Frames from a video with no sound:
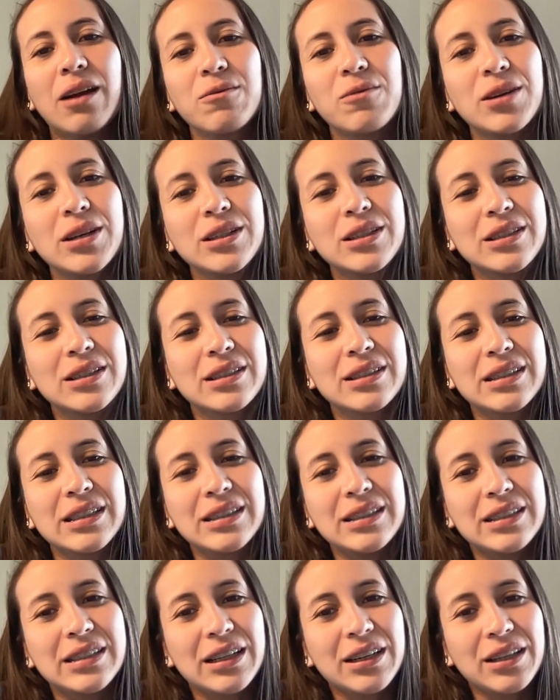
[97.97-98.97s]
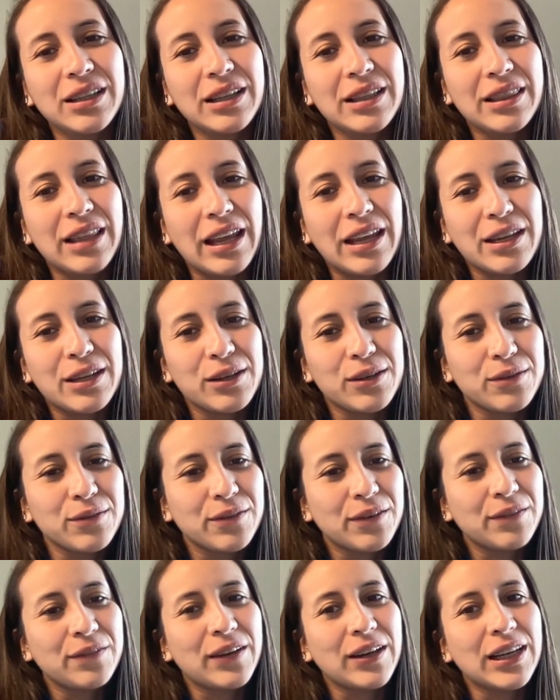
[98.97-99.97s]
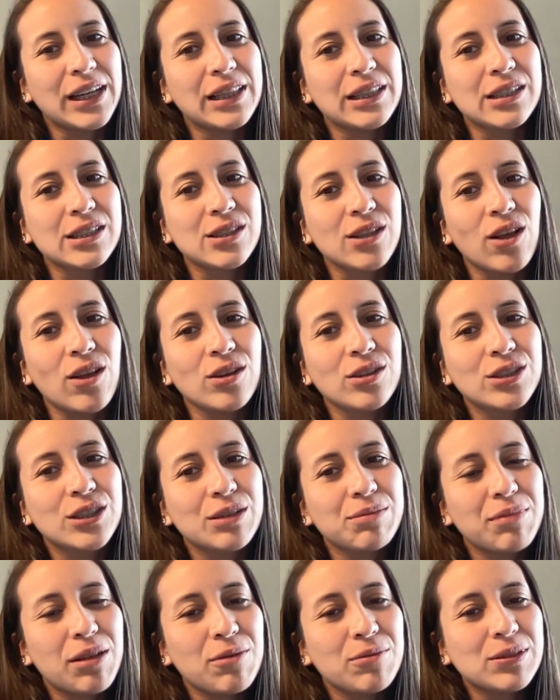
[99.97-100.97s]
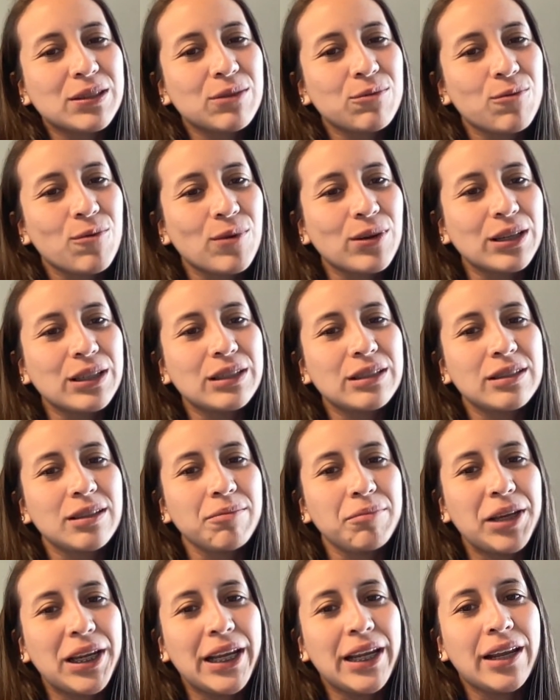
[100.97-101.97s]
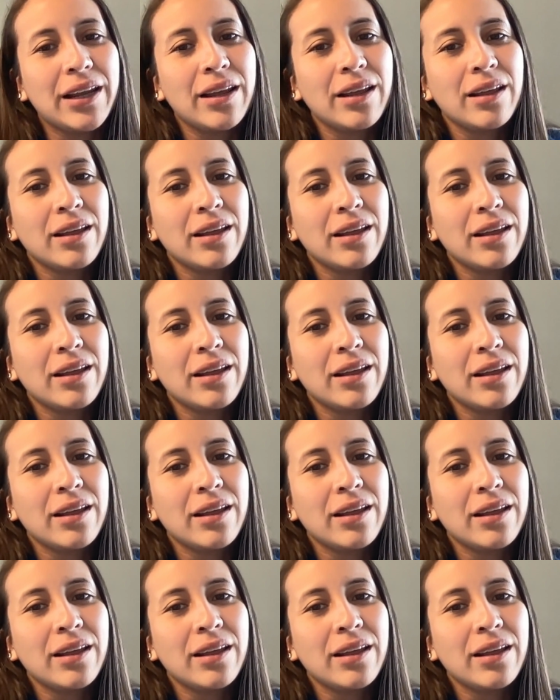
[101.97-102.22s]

I wanted to sincerely thank you for funding the scholarship that was awarded to me.